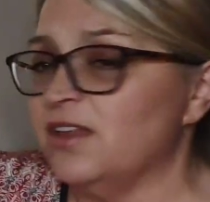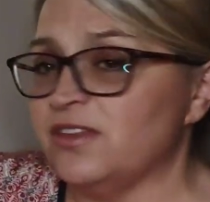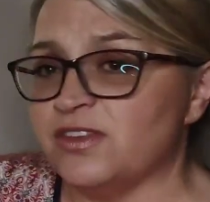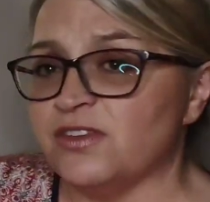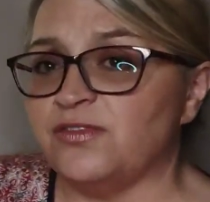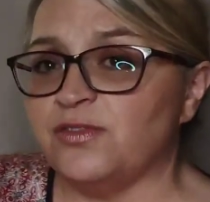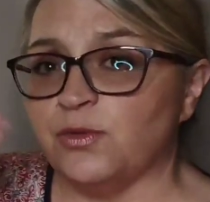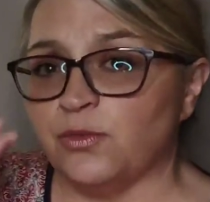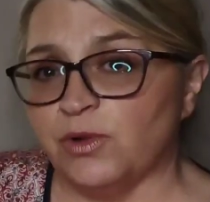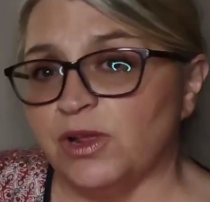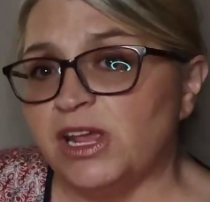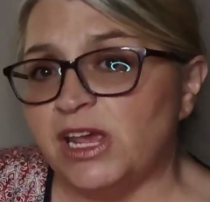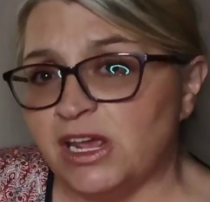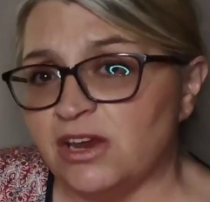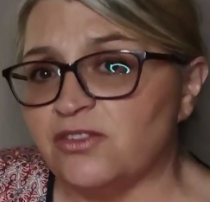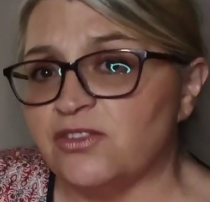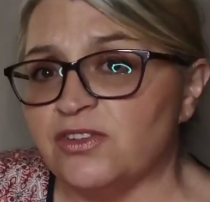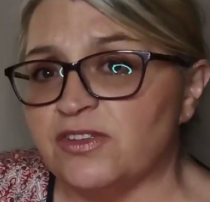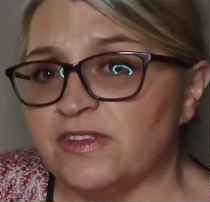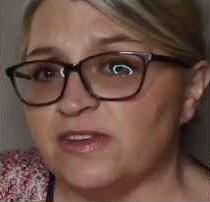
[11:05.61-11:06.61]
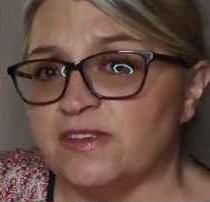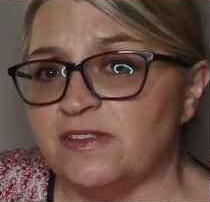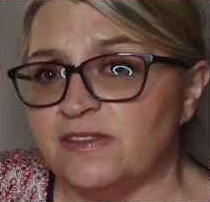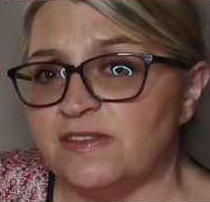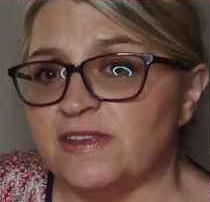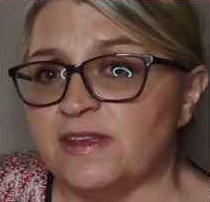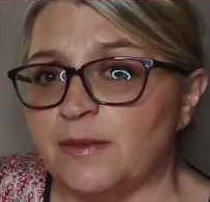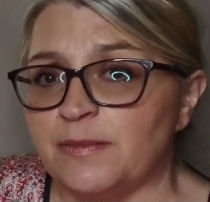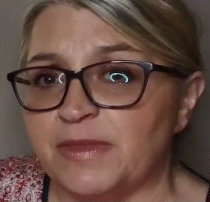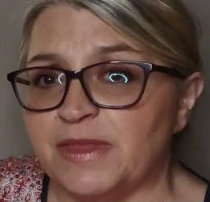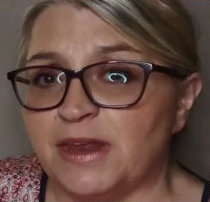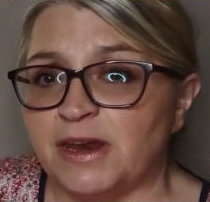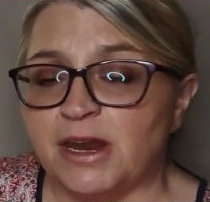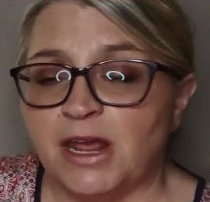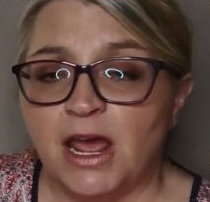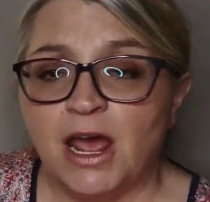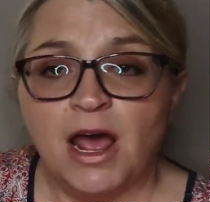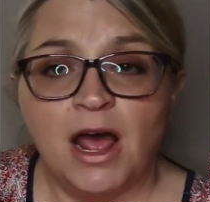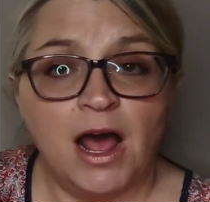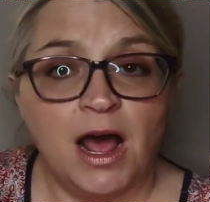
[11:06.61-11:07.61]
So if you're really interested in
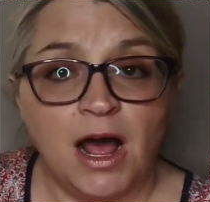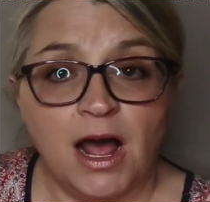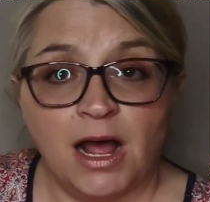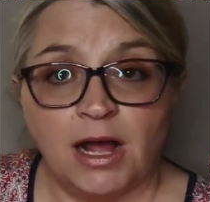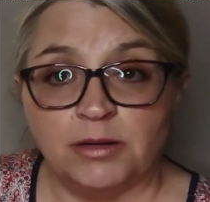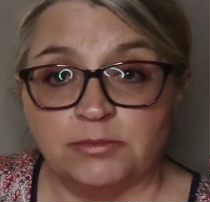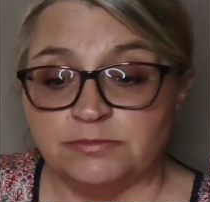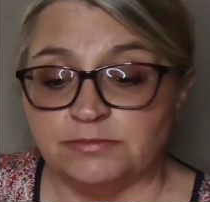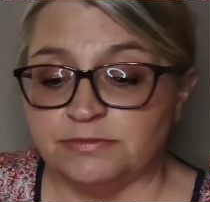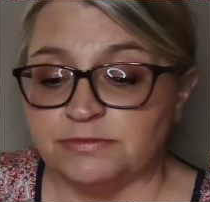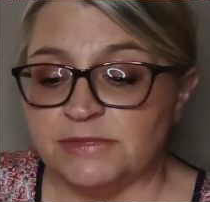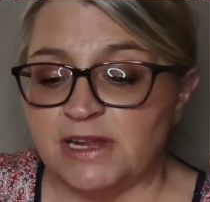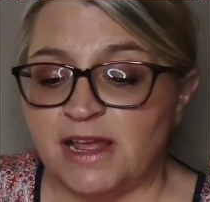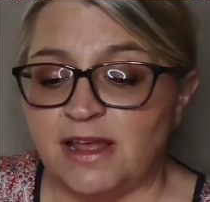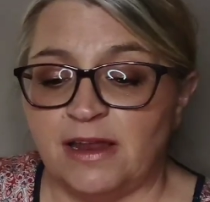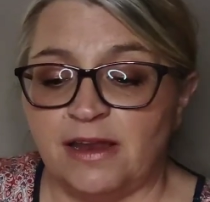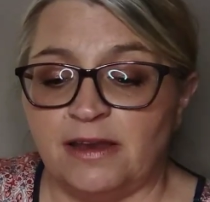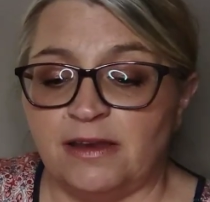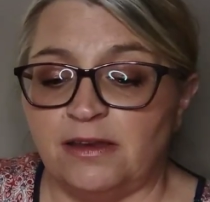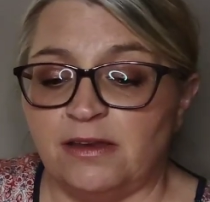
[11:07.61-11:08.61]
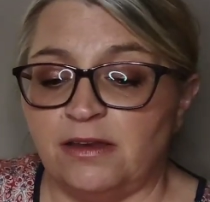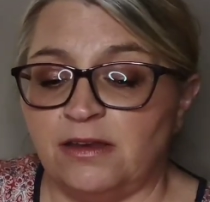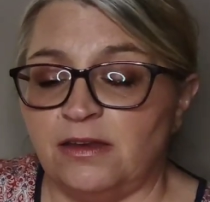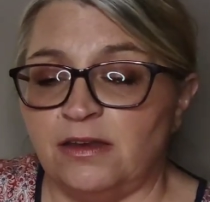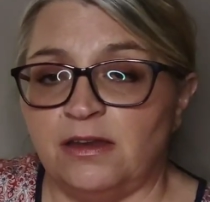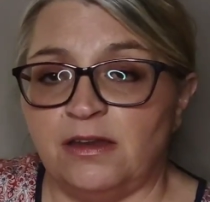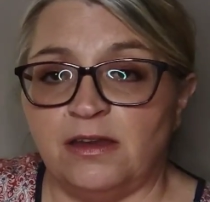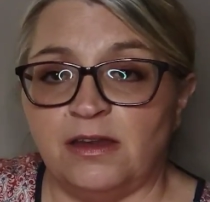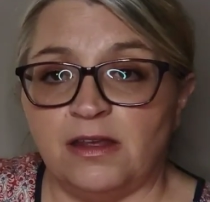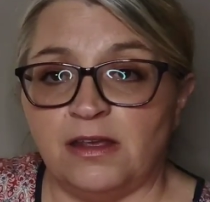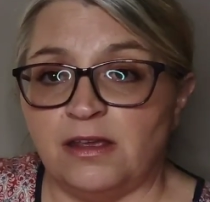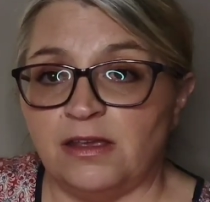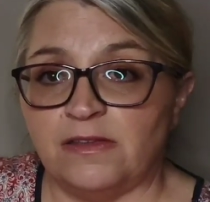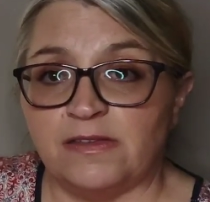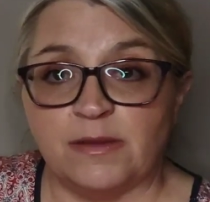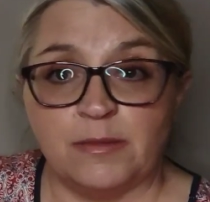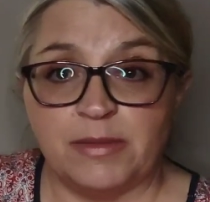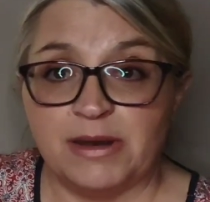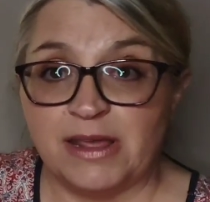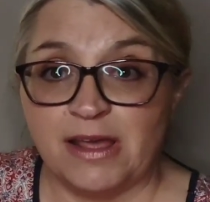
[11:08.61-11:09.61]
something, um, and
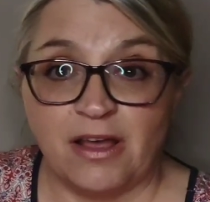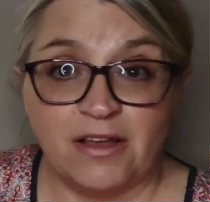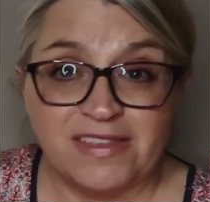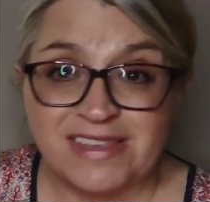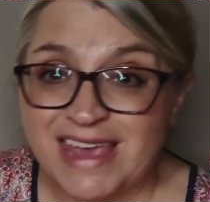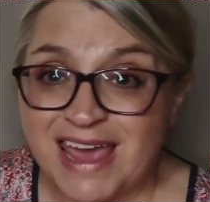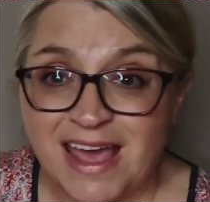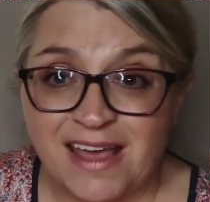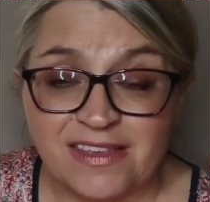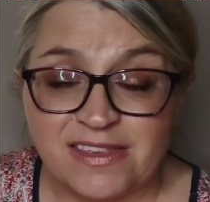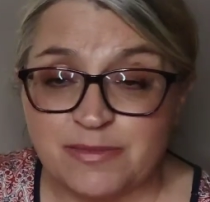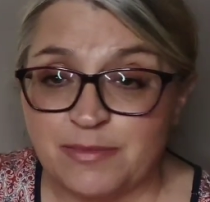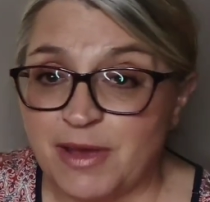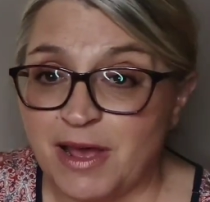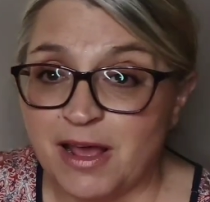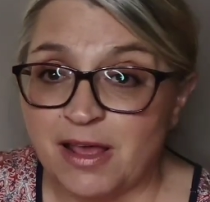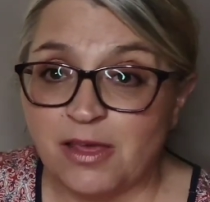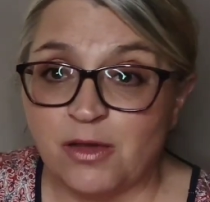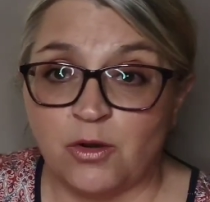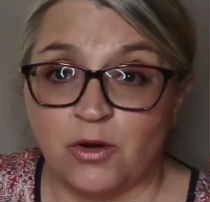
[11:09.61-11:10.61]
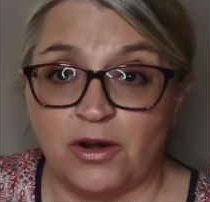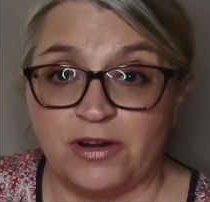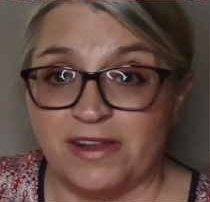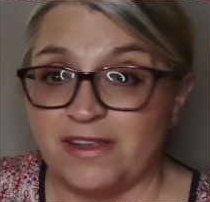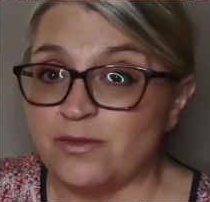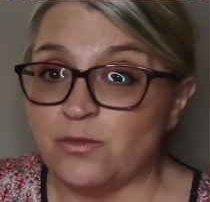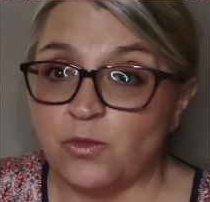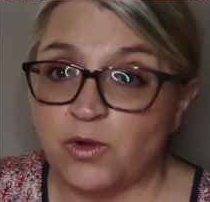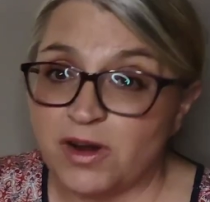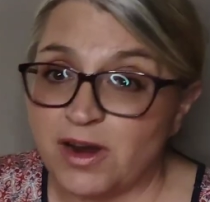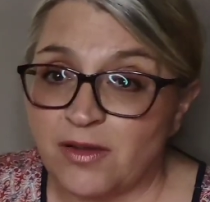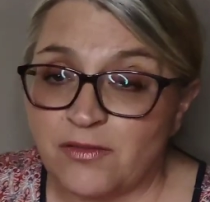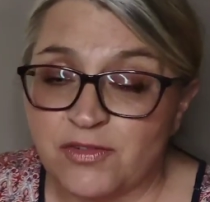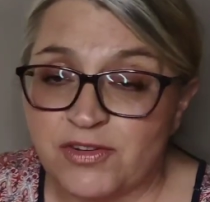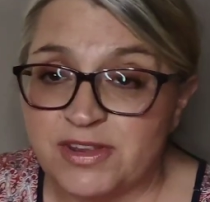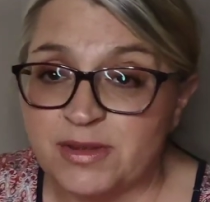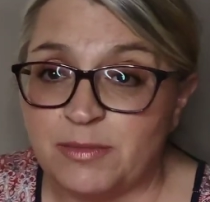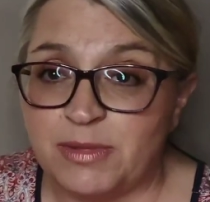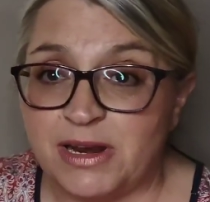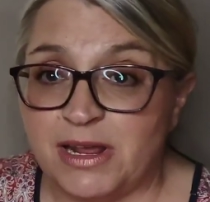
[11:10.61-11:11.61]
somebody else can't smell it or it doesn't work out
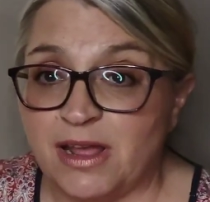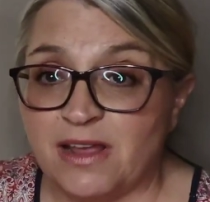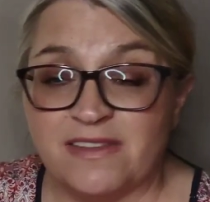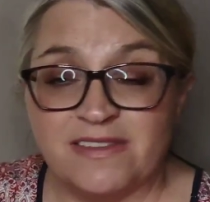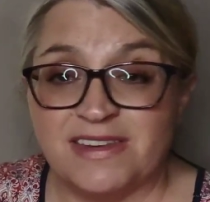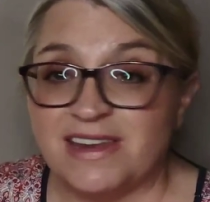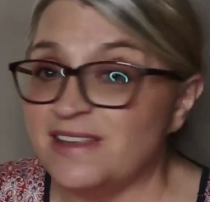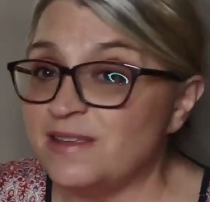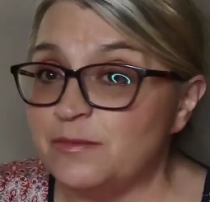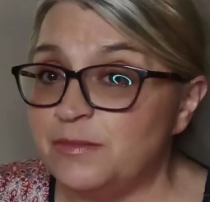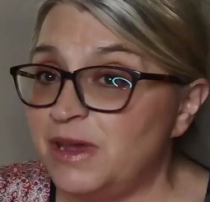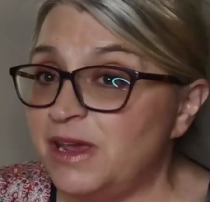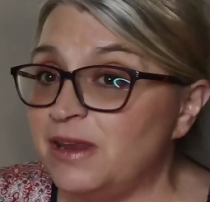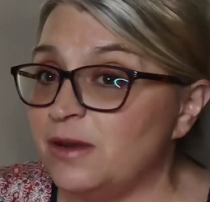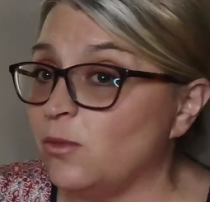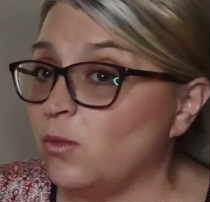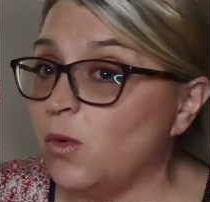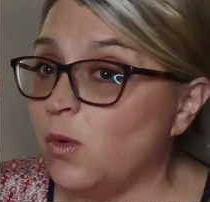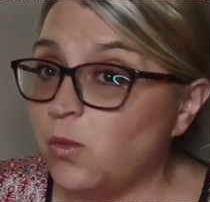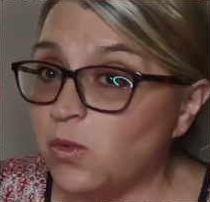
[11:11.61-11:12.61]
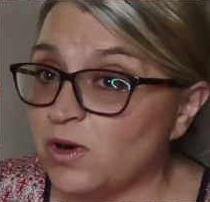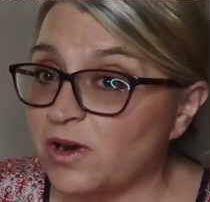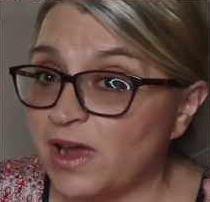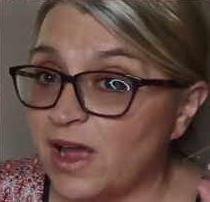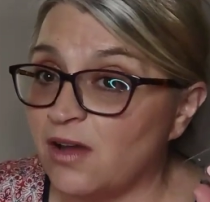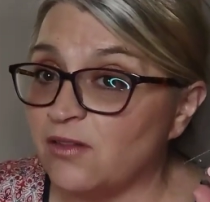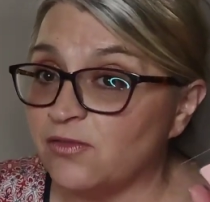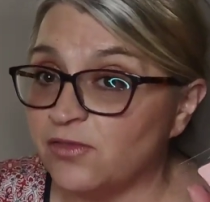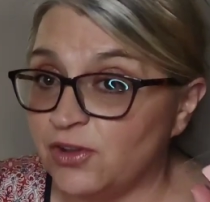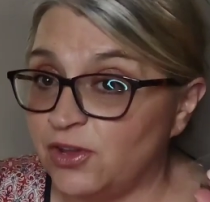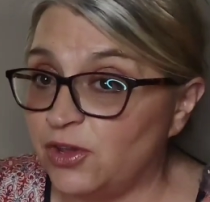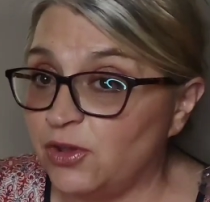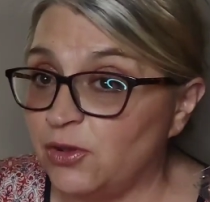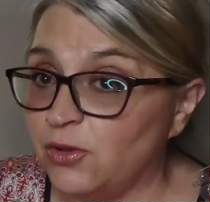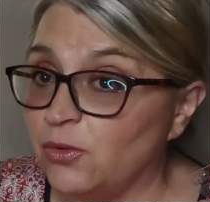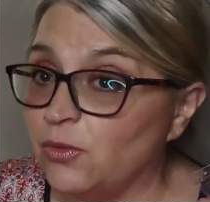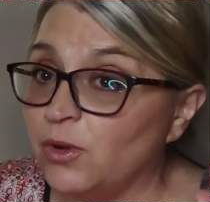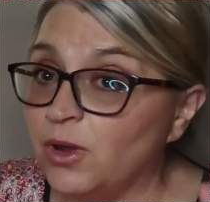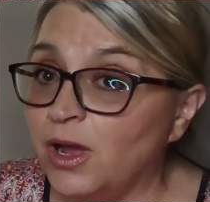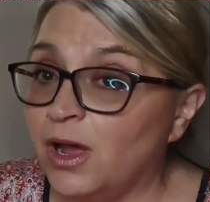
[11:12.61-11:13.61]
for somebody else, doesn't mean it won't work out for
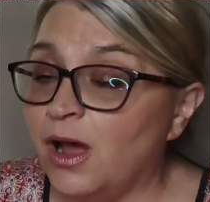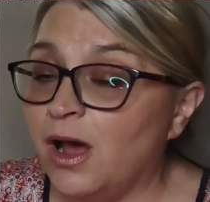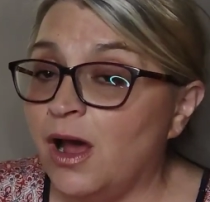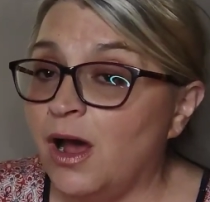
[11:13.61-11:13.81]
you.